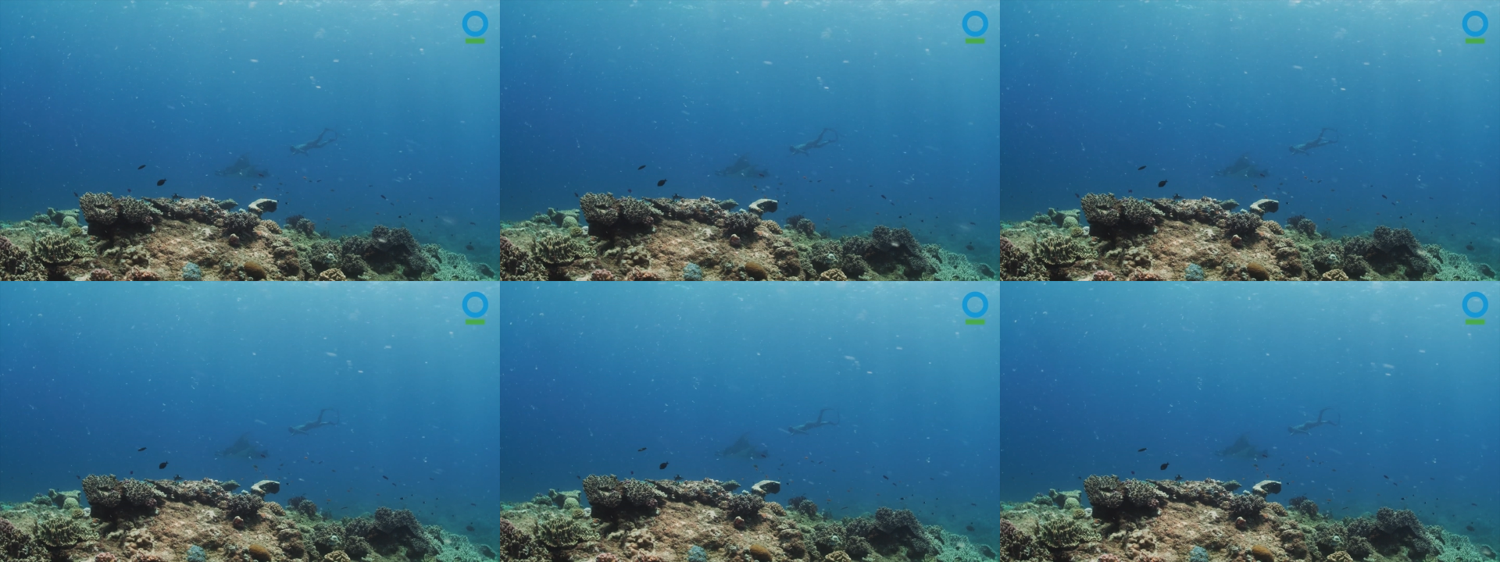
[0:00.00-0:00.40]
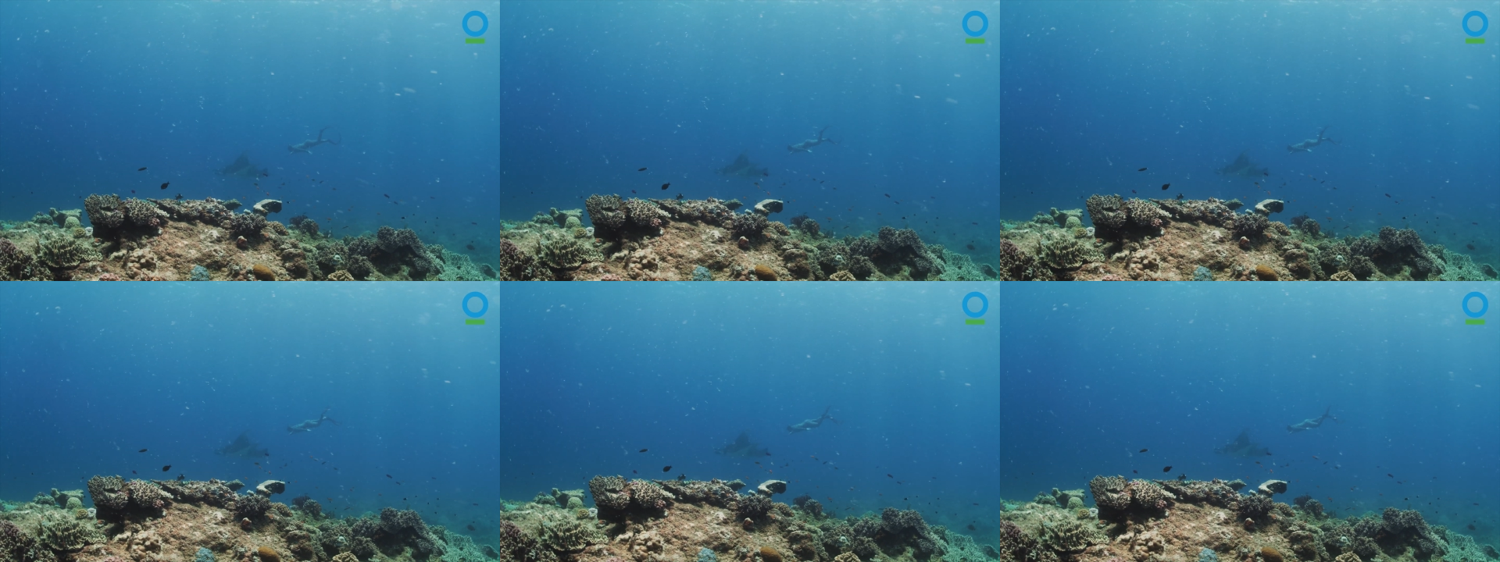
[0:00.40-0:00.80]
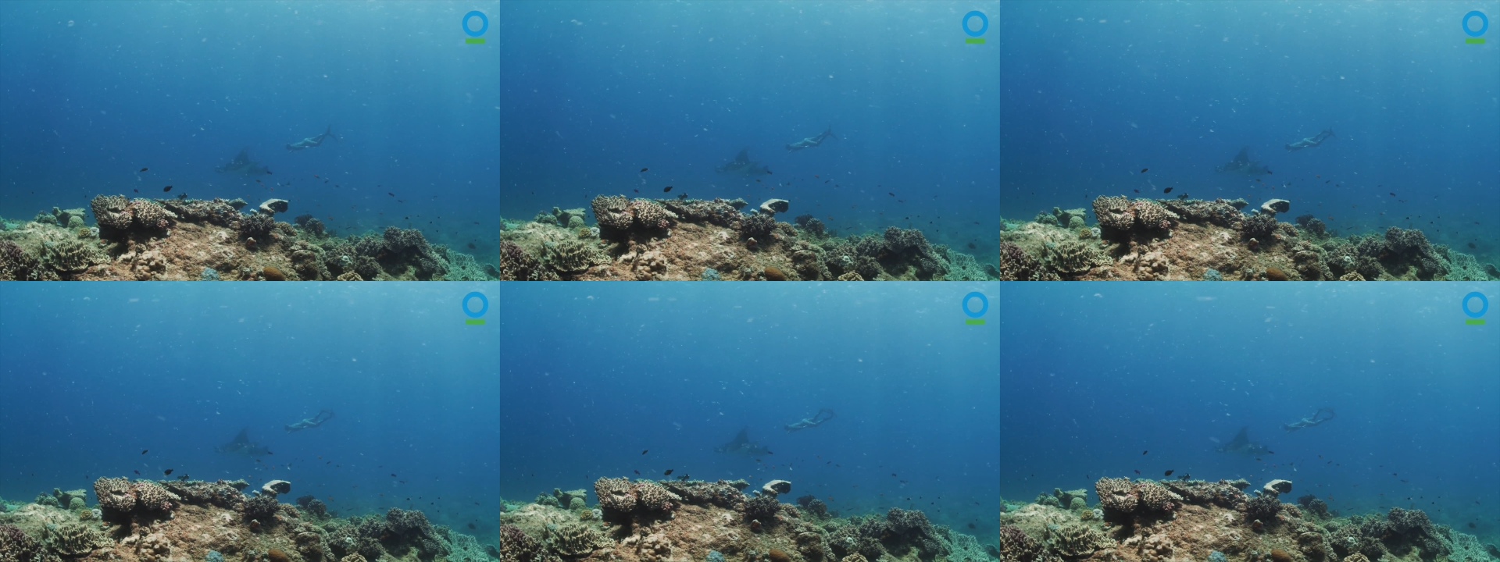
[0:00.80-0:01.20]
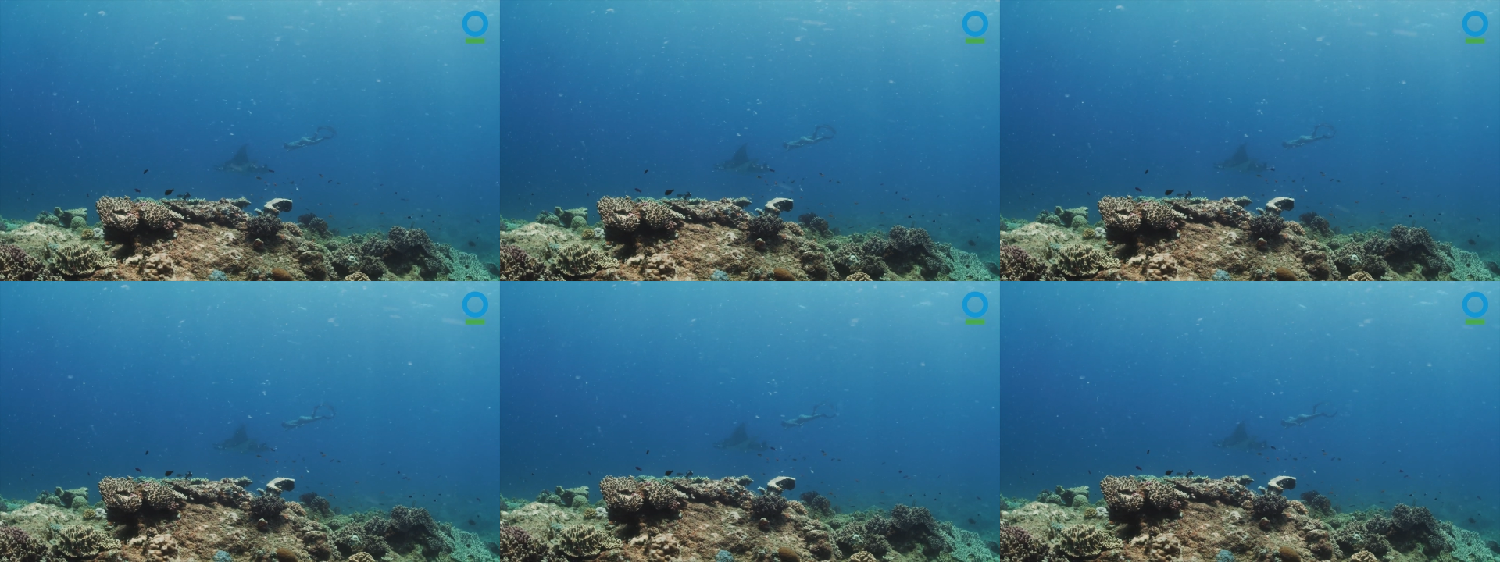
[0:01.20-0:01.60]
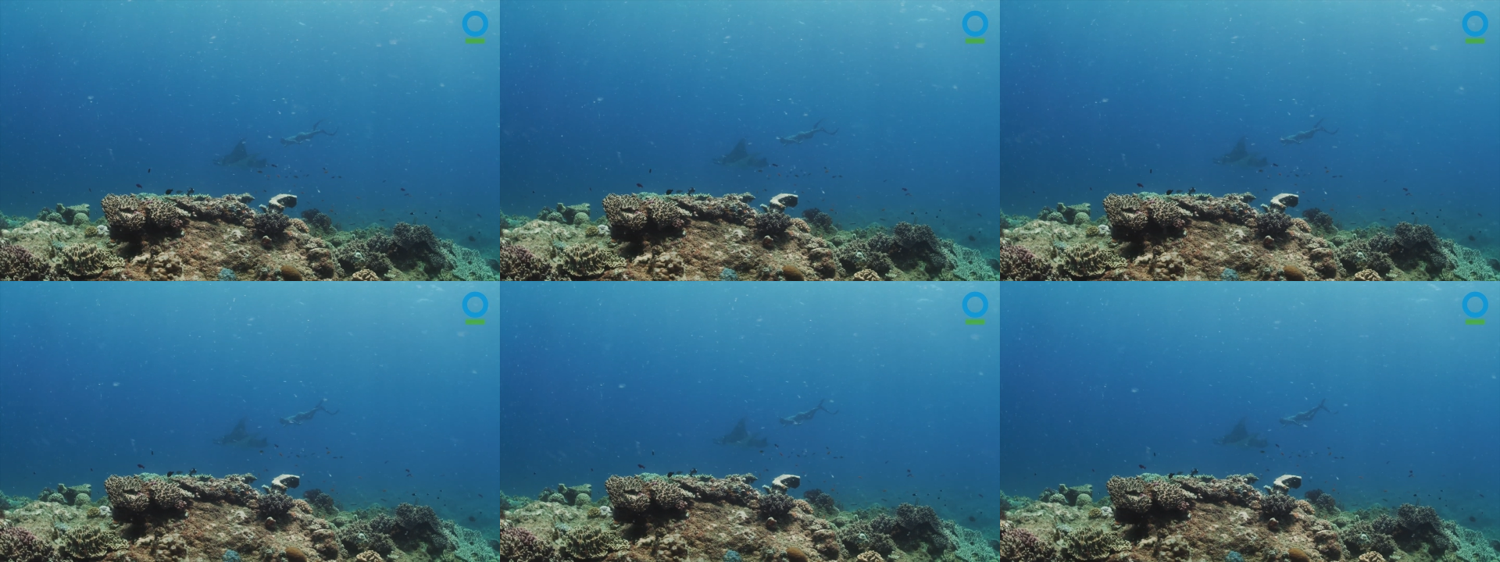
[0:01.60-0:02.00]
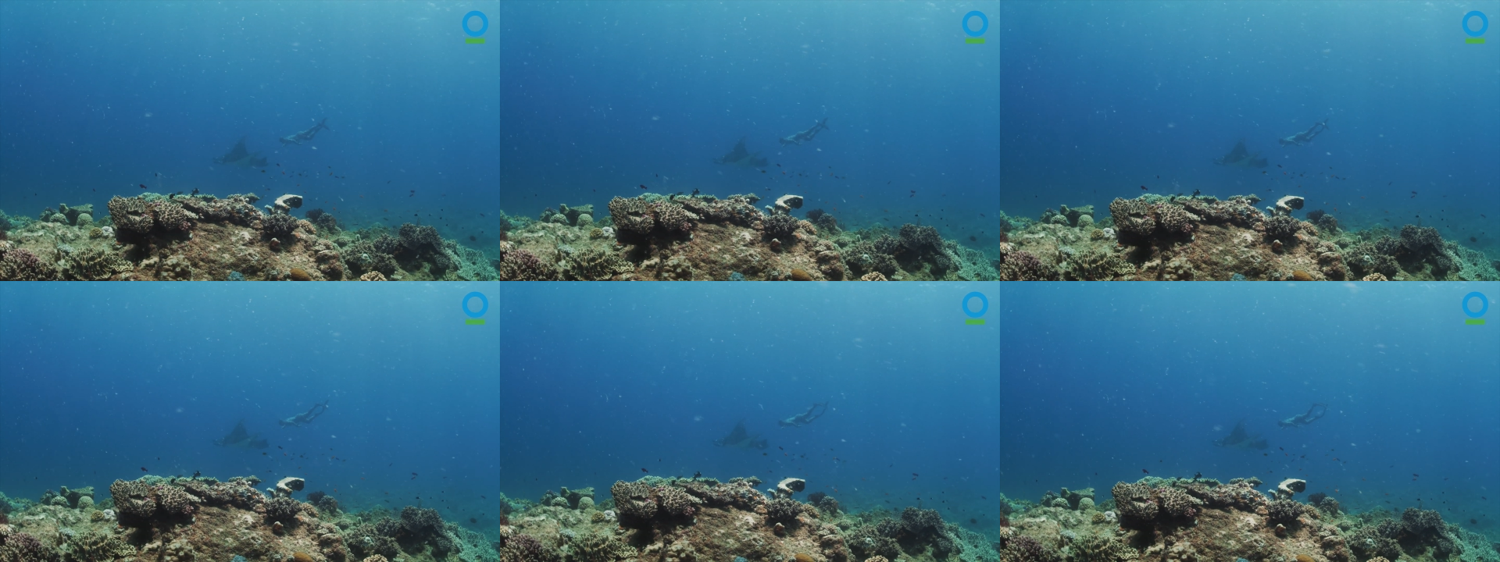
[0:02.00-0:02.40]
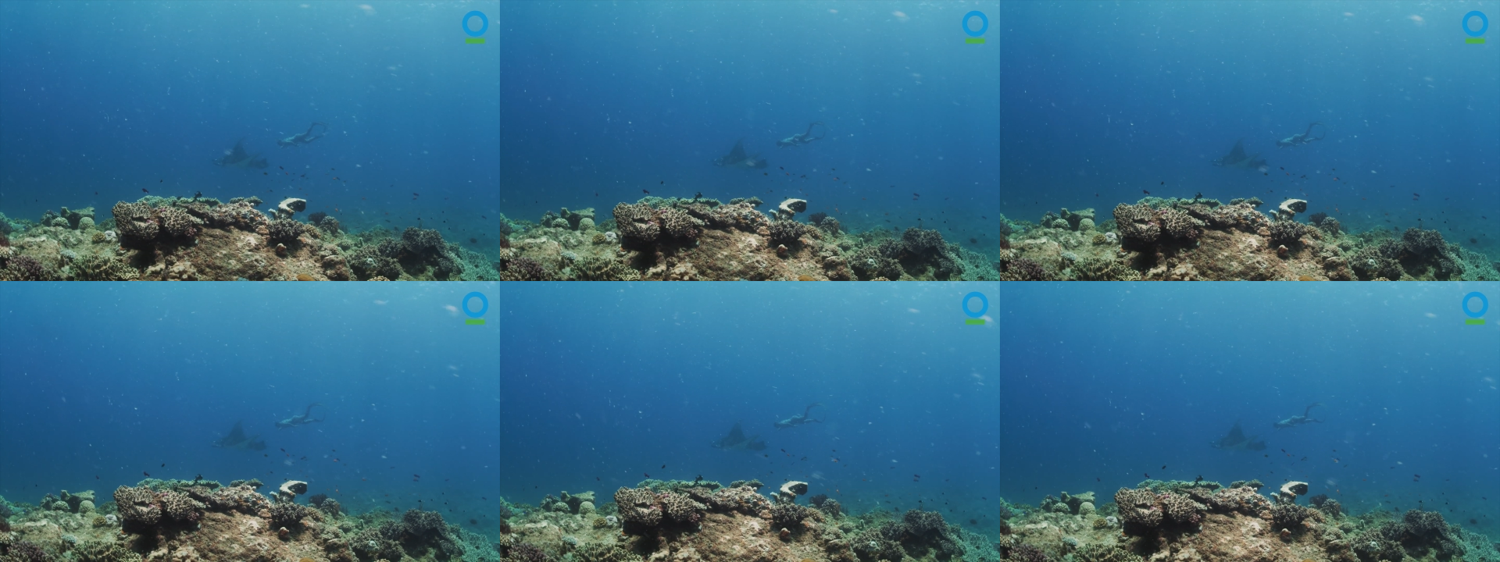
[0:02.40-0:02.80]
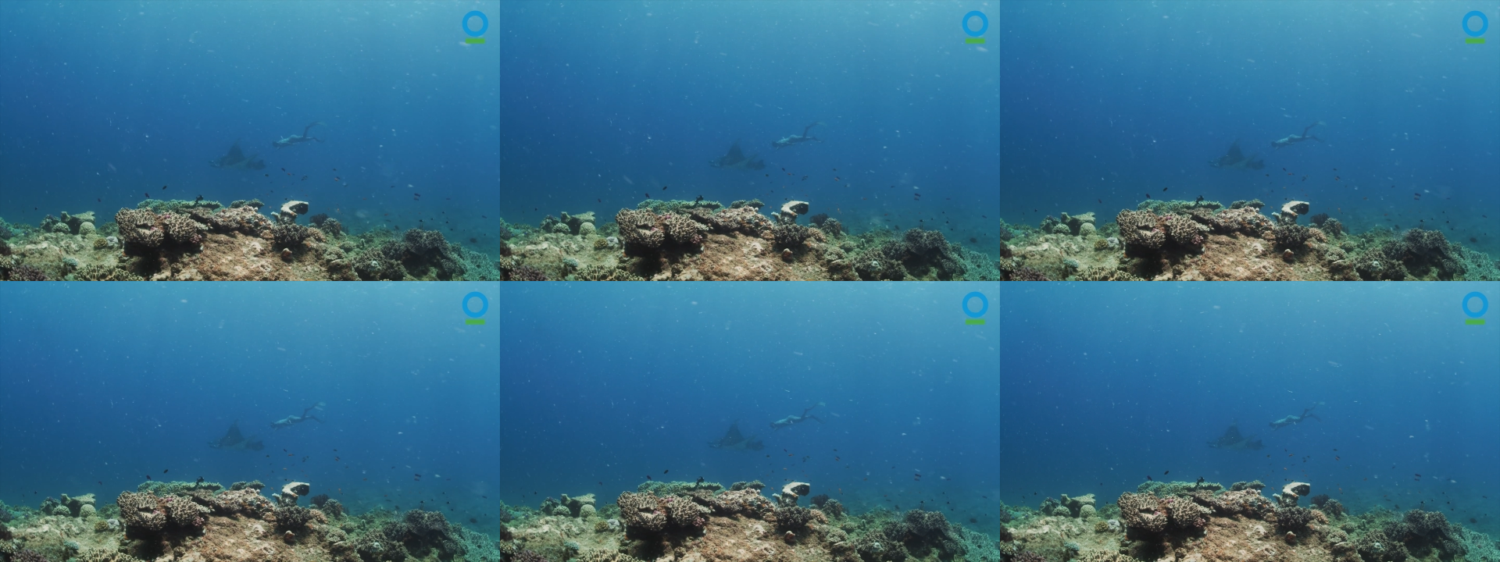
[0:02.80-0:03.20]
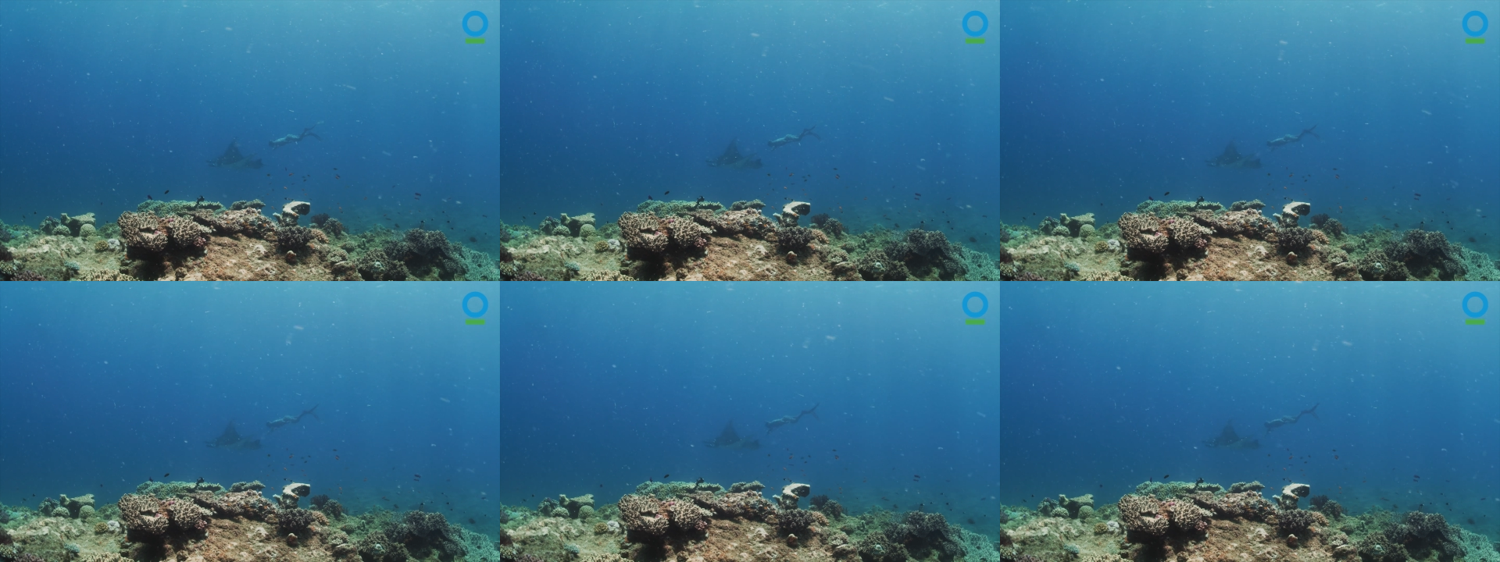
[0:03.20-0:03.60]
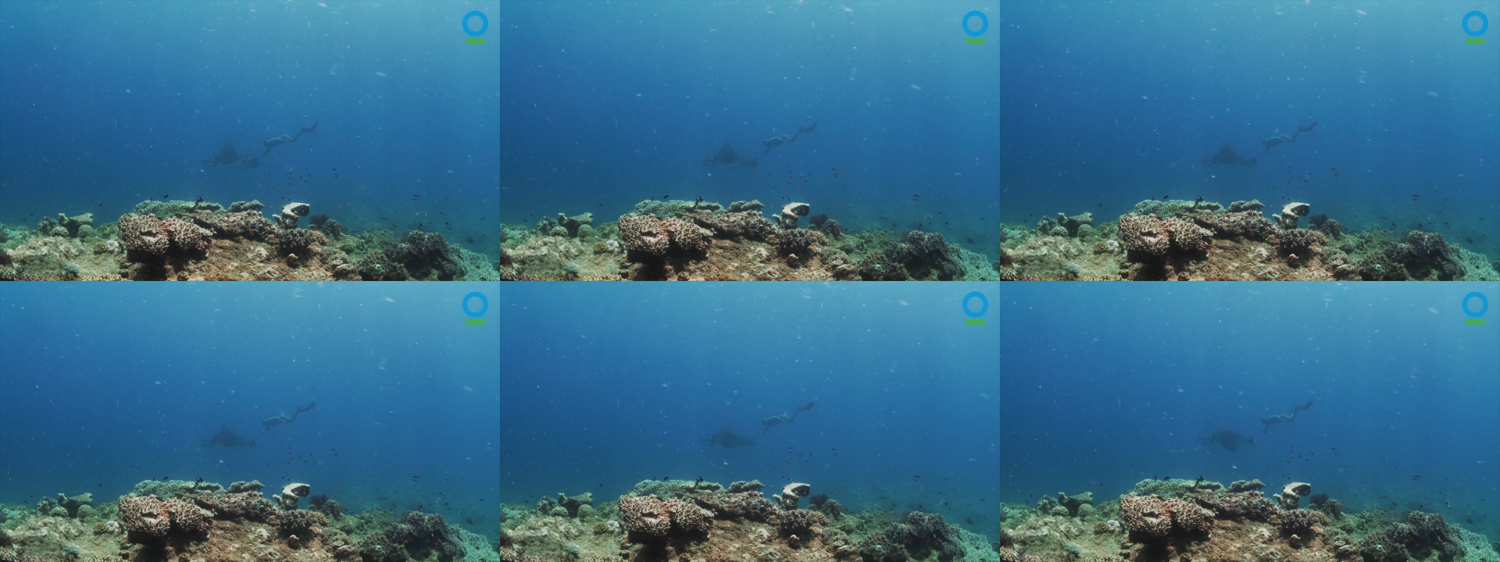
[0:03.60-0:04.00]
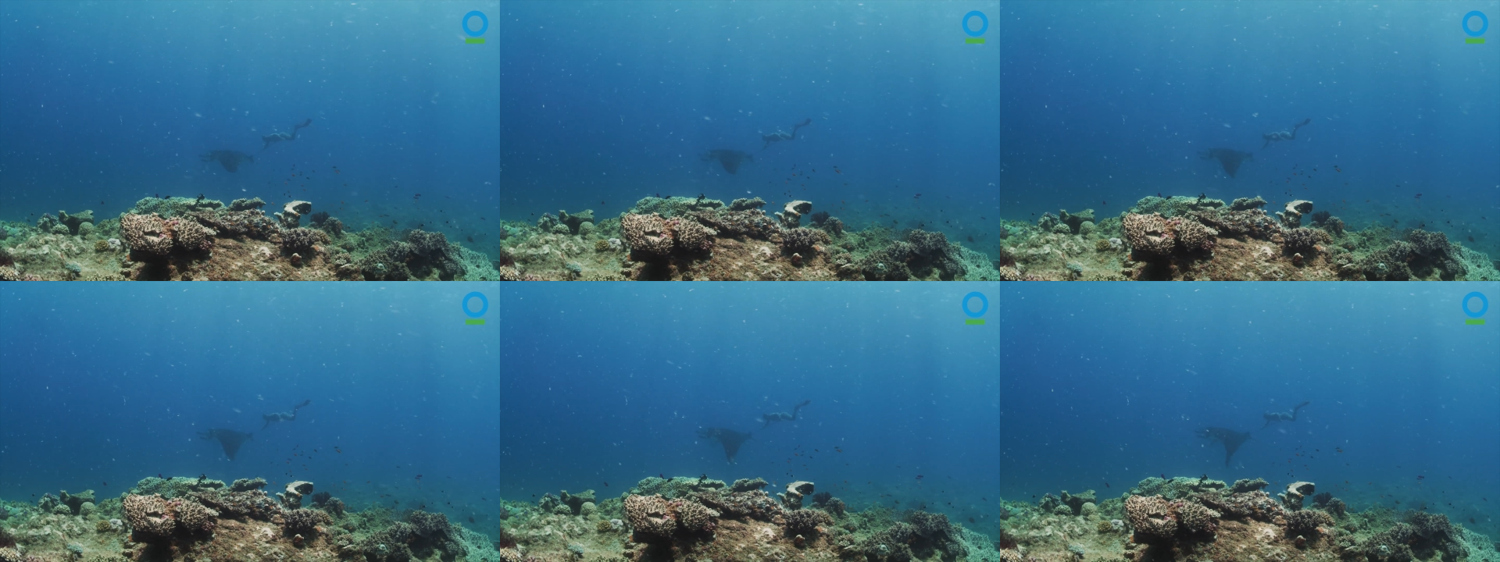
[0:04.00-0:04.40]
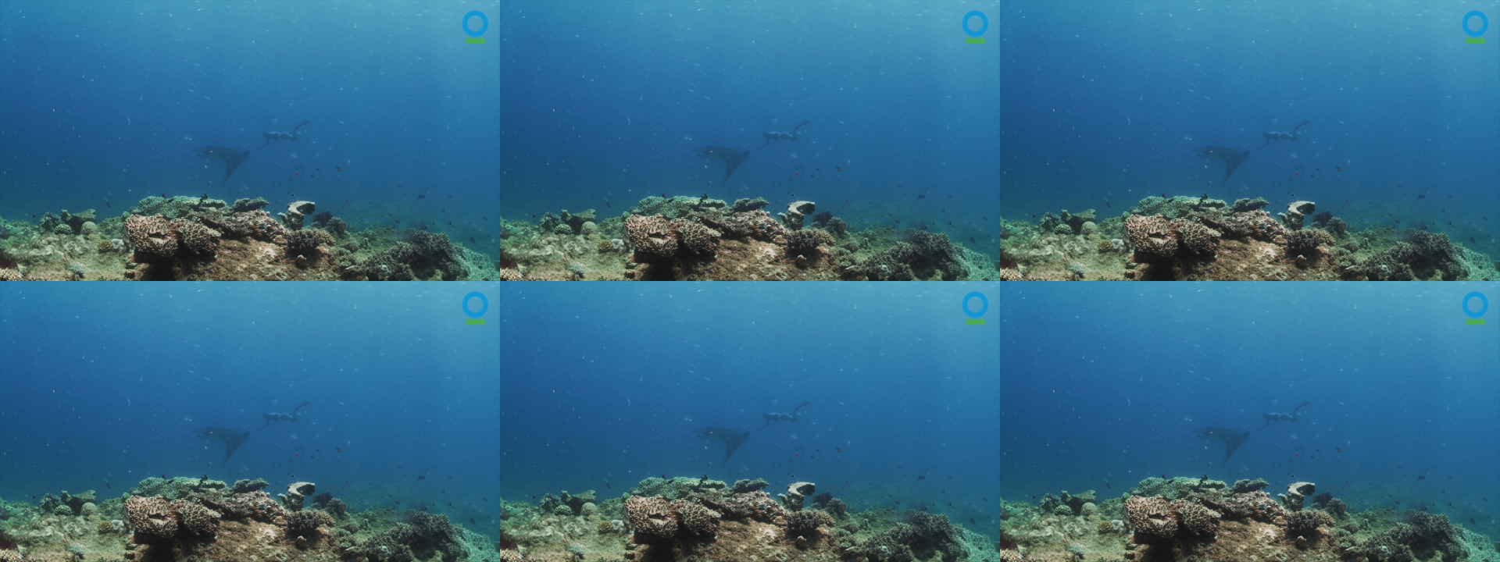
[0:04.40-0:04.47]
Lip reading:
No face is visible, so there are no lips to read.